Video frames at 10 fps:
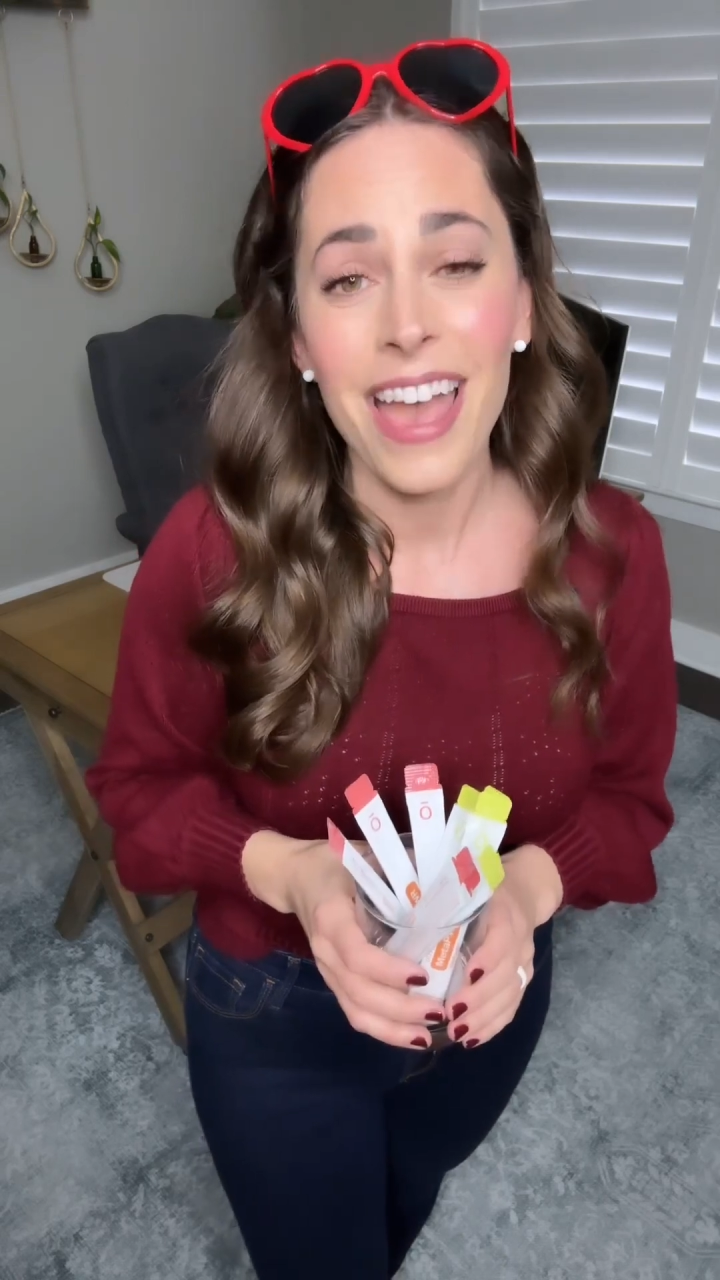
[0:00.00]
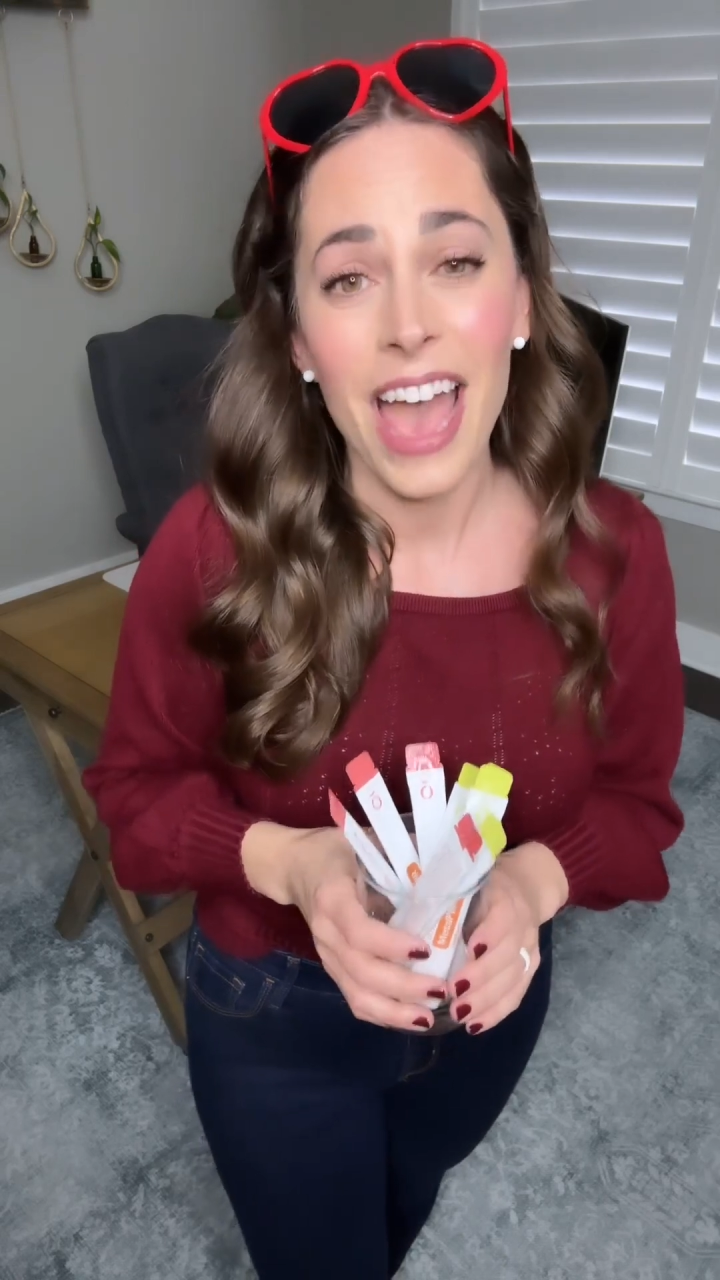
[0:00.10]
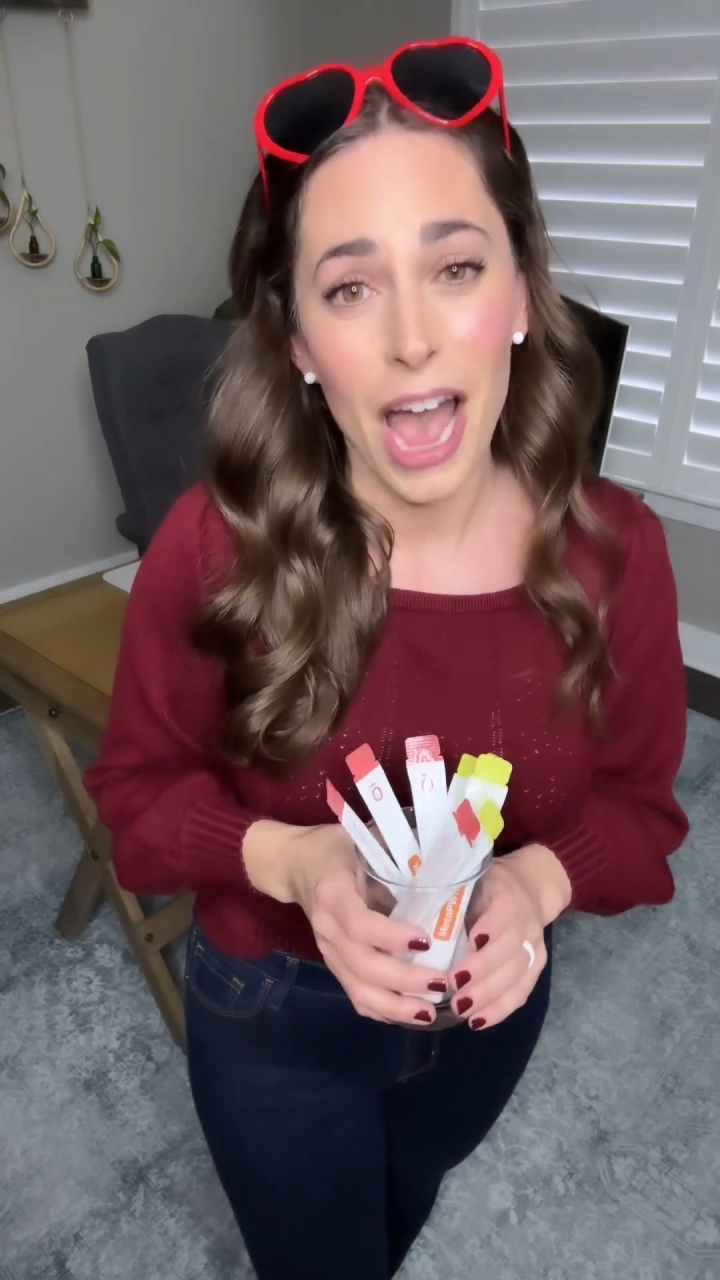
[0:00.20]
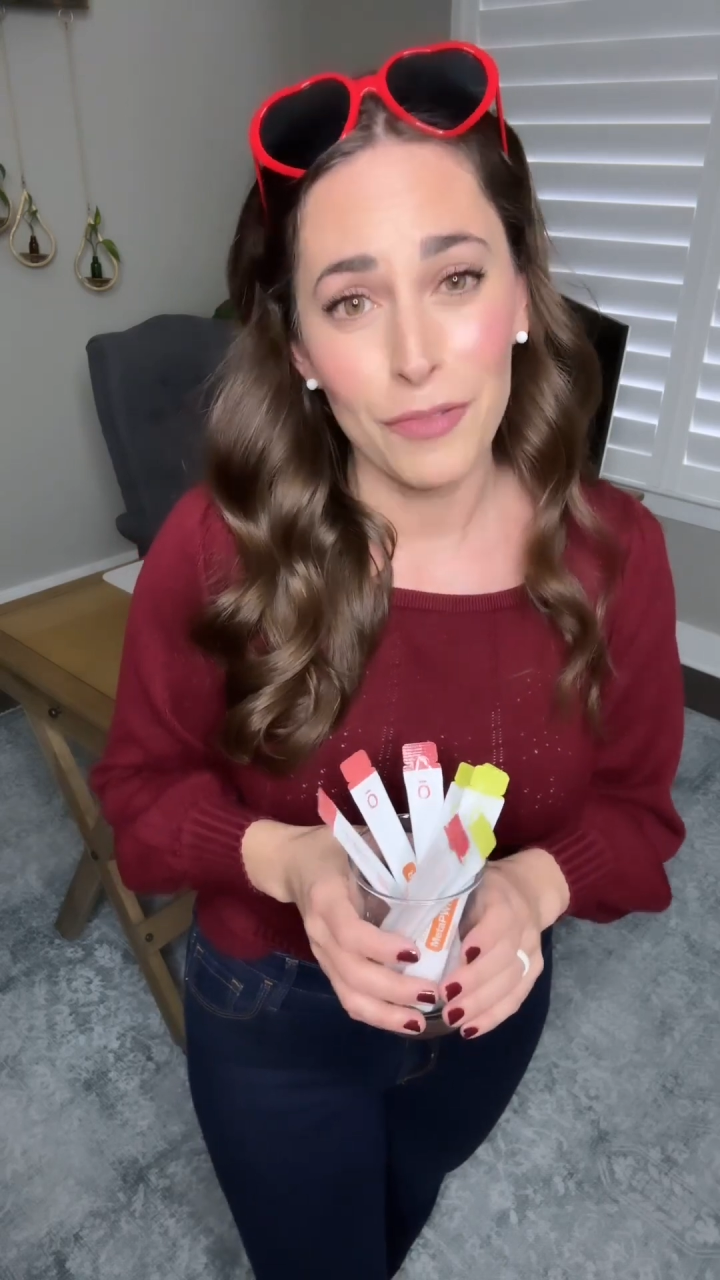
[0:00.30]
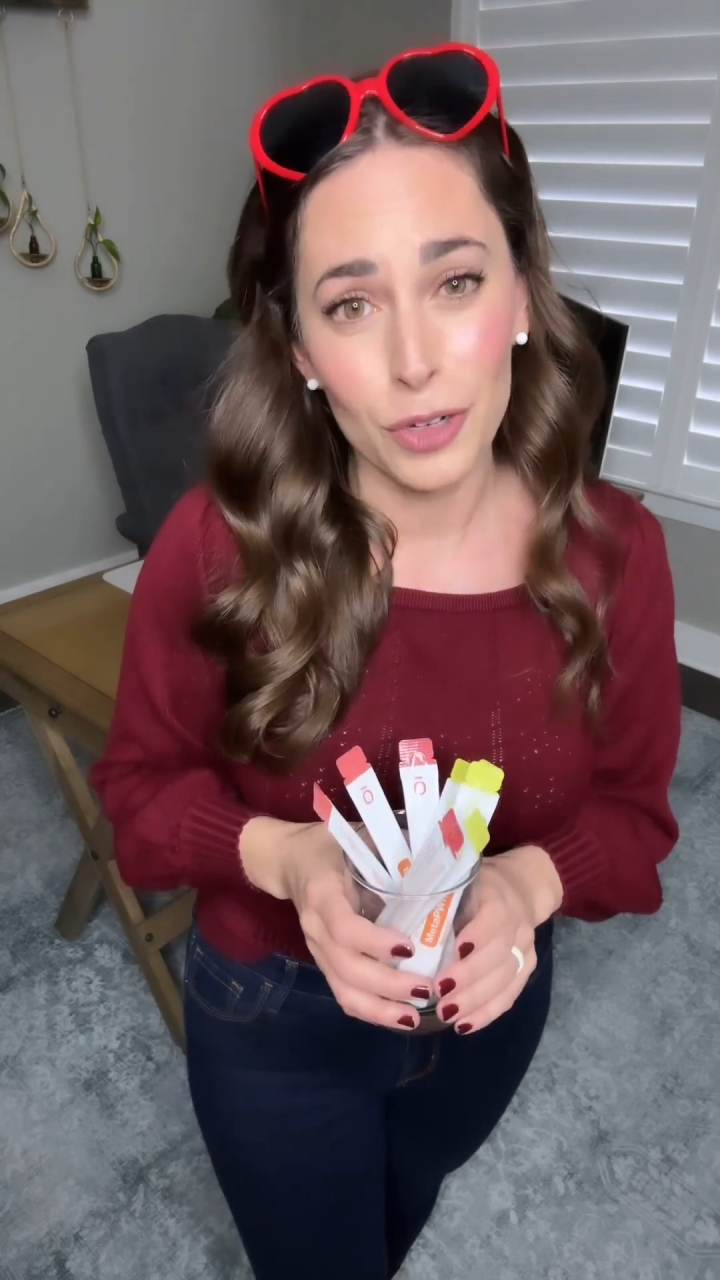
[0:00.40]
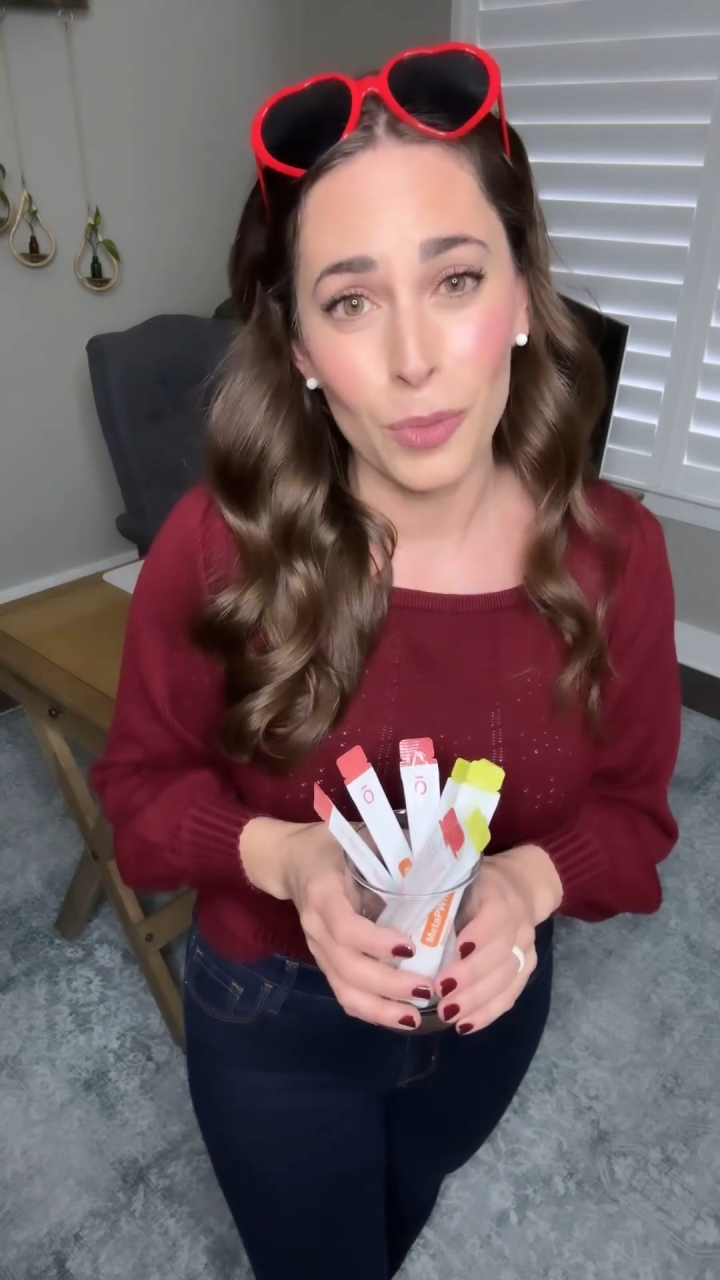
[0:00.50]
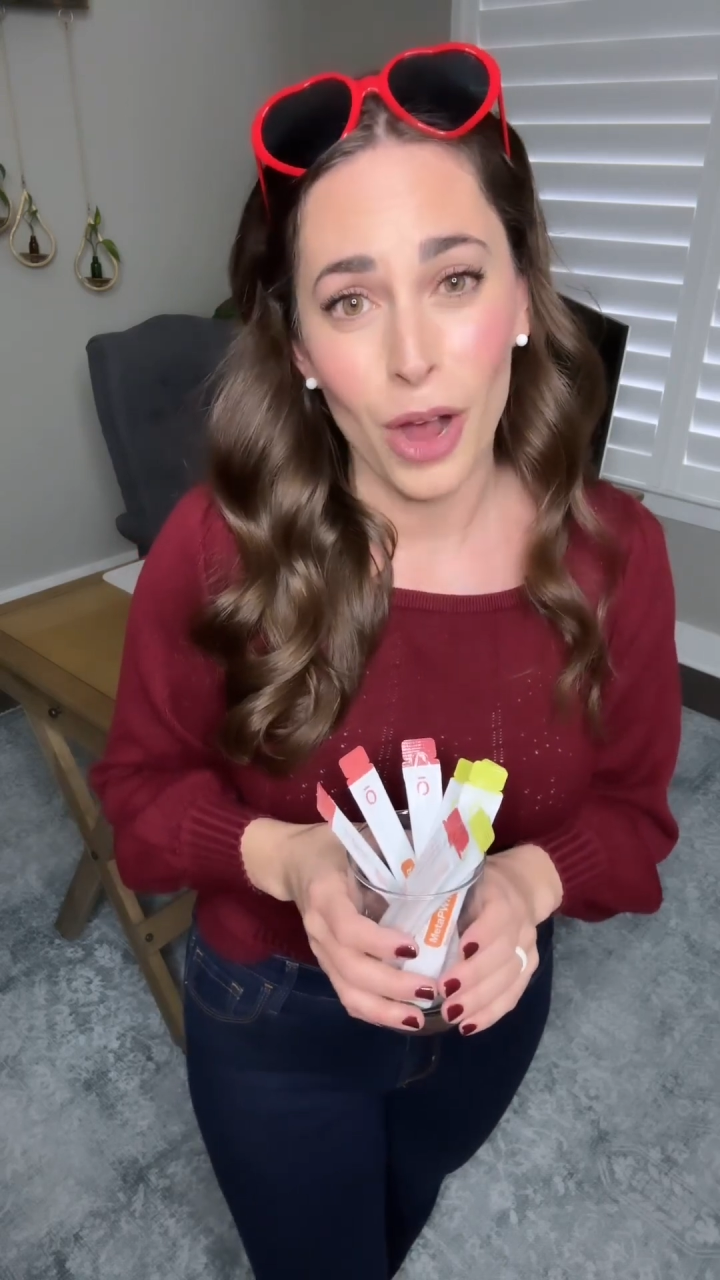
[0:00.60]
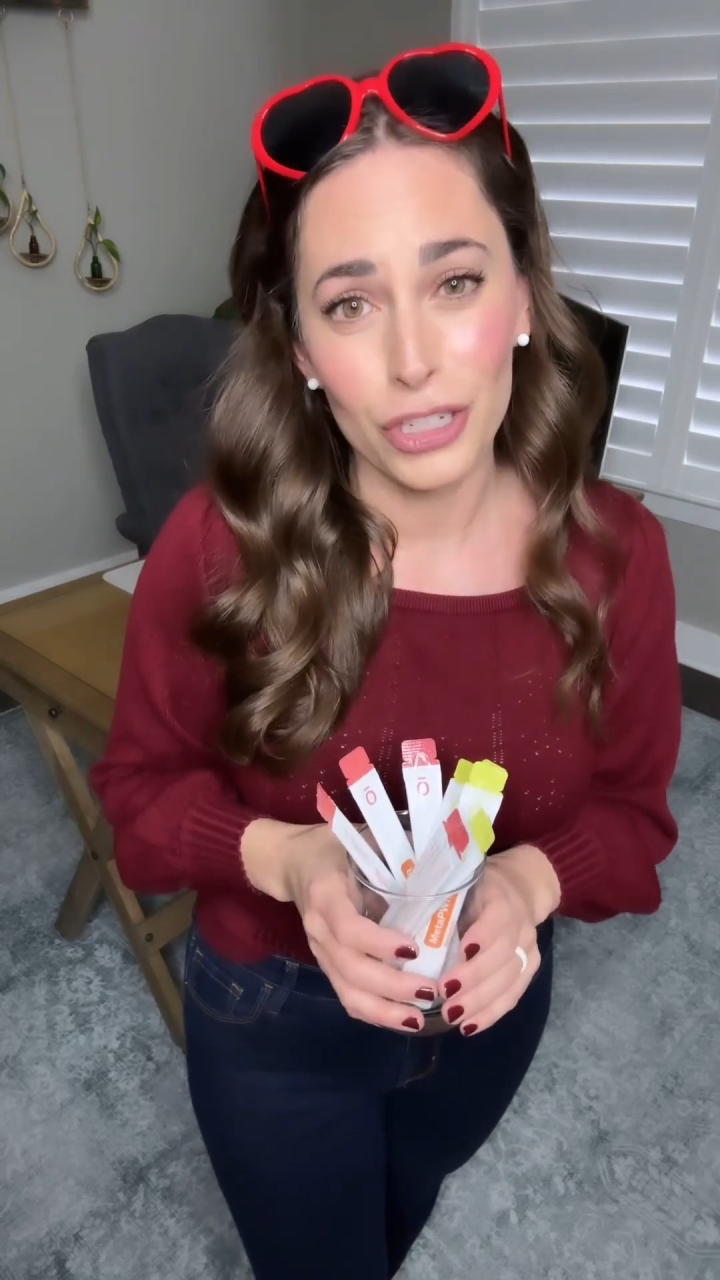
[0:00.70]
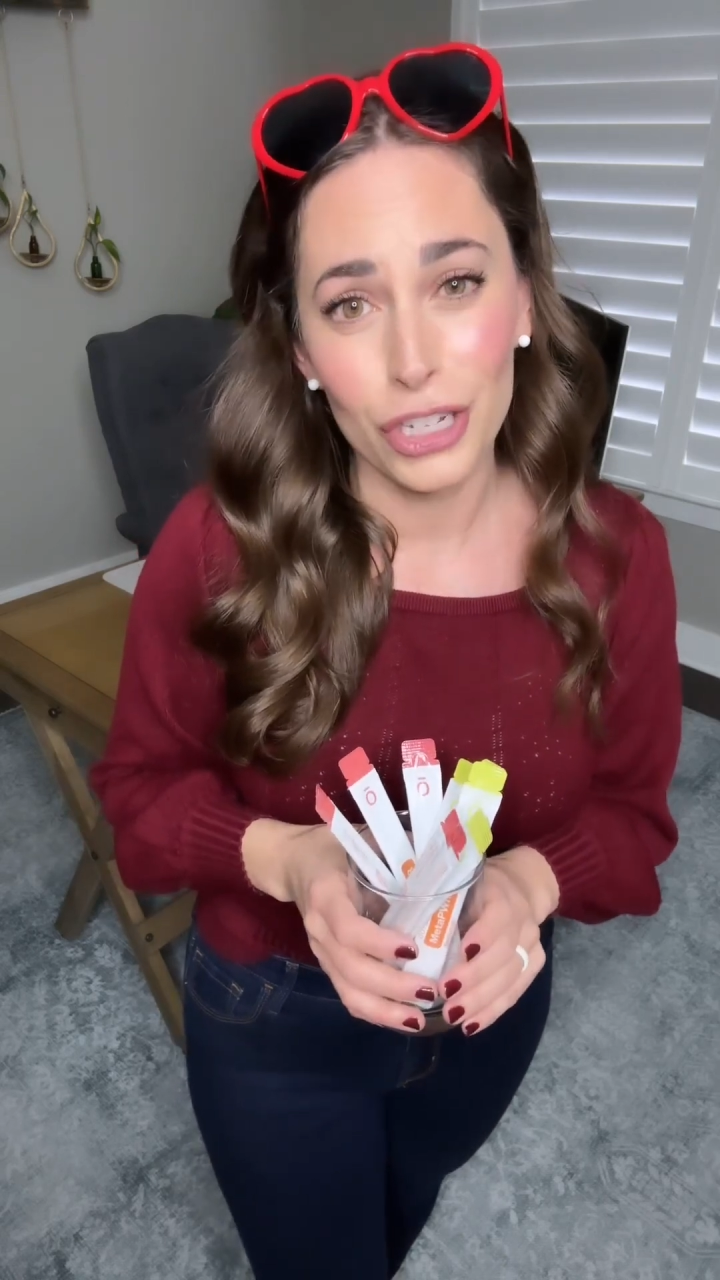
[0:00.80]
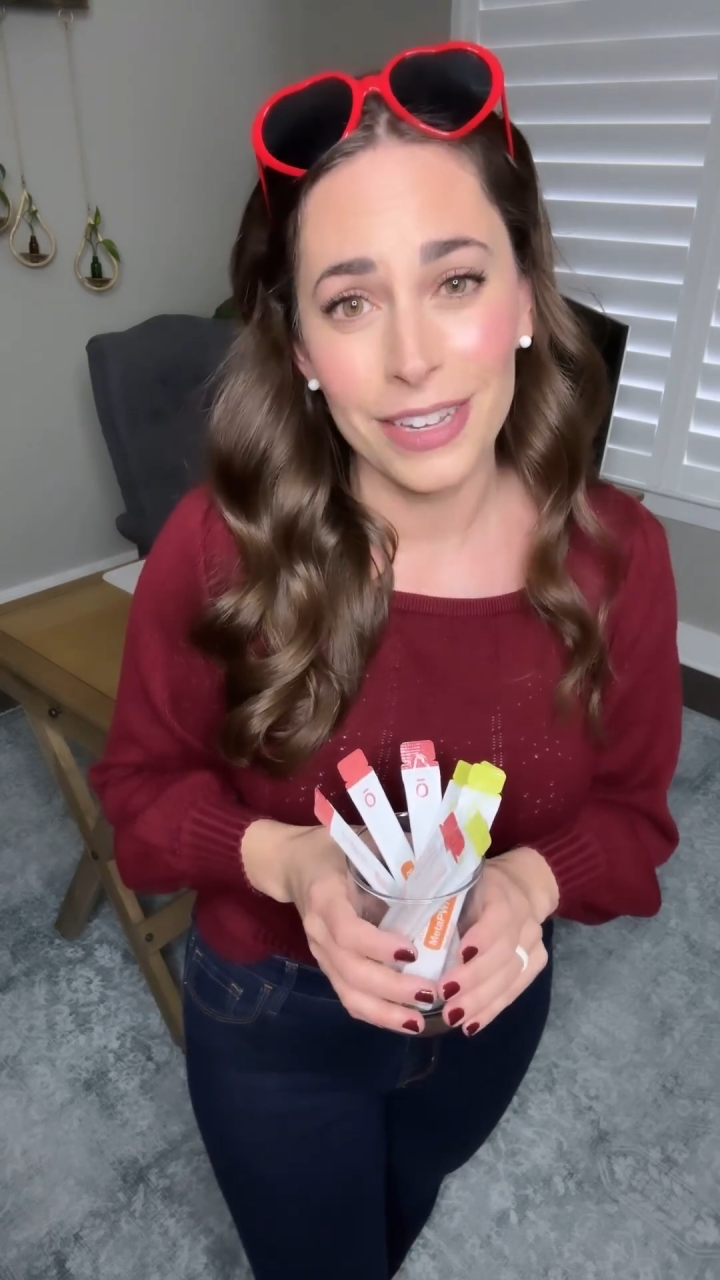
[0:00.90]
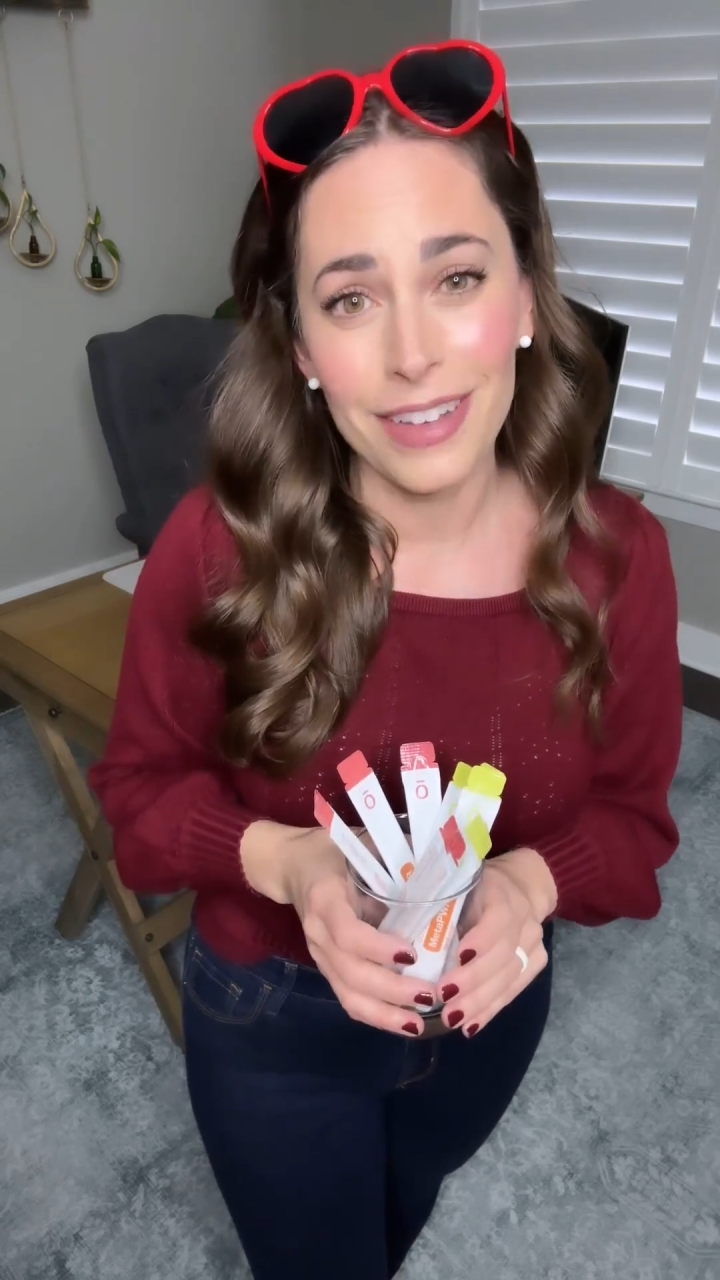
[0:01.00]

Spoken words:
After watching,